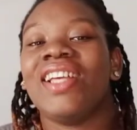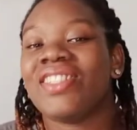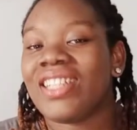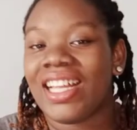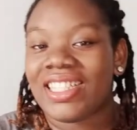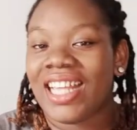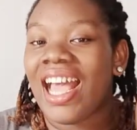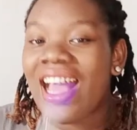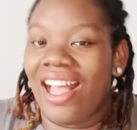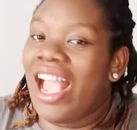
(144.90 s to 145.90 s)
so that
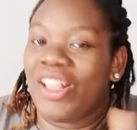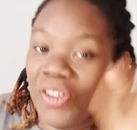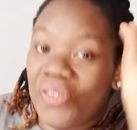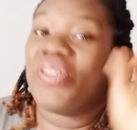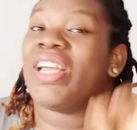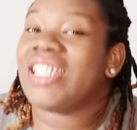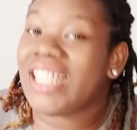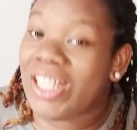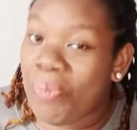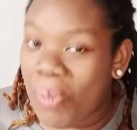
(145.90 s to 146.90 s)
I don't
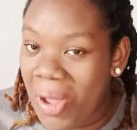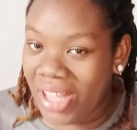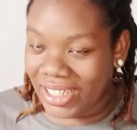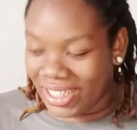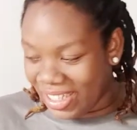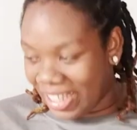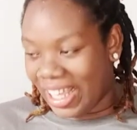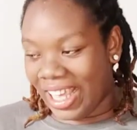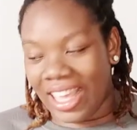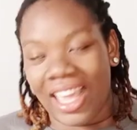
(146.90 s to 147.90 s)
forget any points,
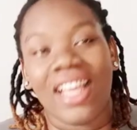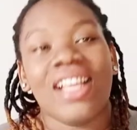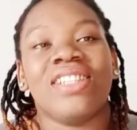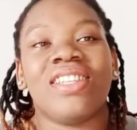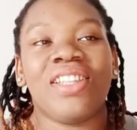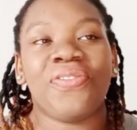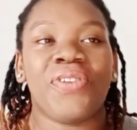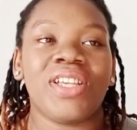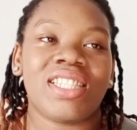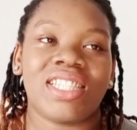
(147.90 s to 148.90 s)
okay? So the
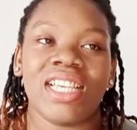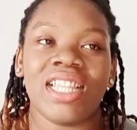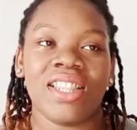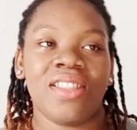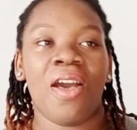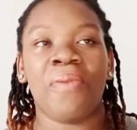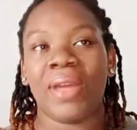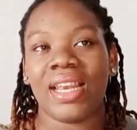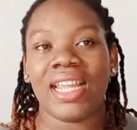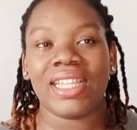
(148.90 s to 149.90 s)
first thing on
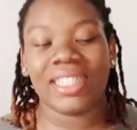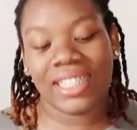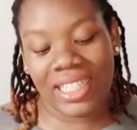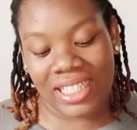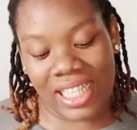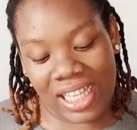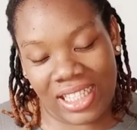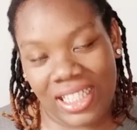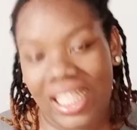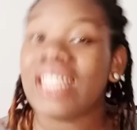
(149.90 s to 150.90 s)
my list is
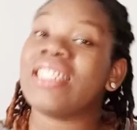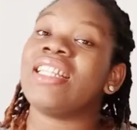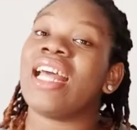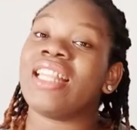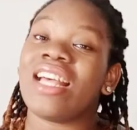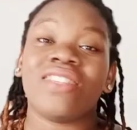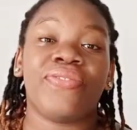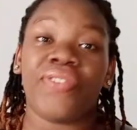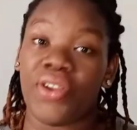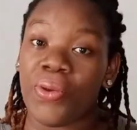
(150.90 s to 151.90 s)
that it
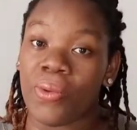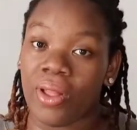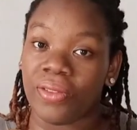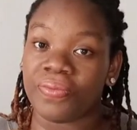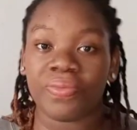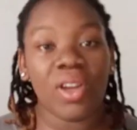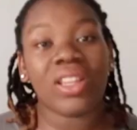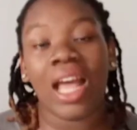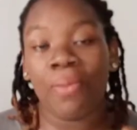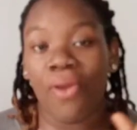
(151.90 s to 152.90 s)
lathers very well.
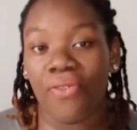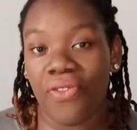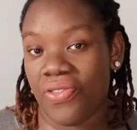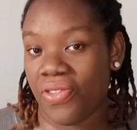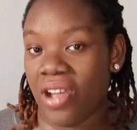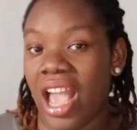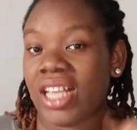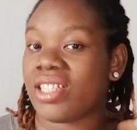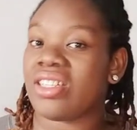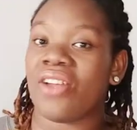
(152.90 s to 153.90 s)
On our
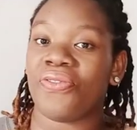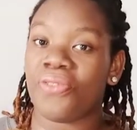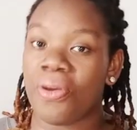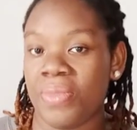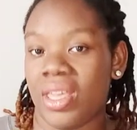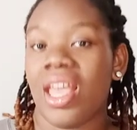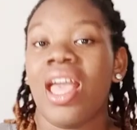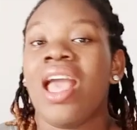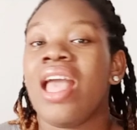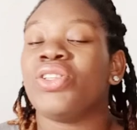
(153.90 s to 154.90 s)
extra foamy,
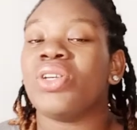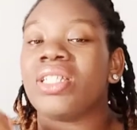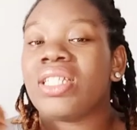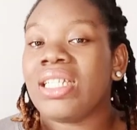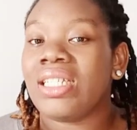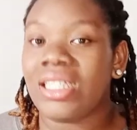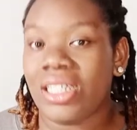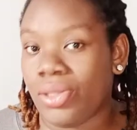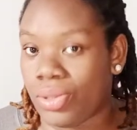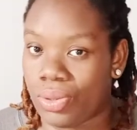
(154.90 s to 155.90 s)
just a
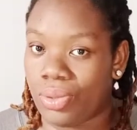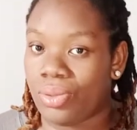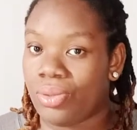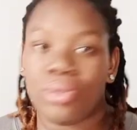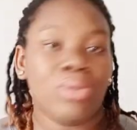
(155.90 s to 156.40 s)
little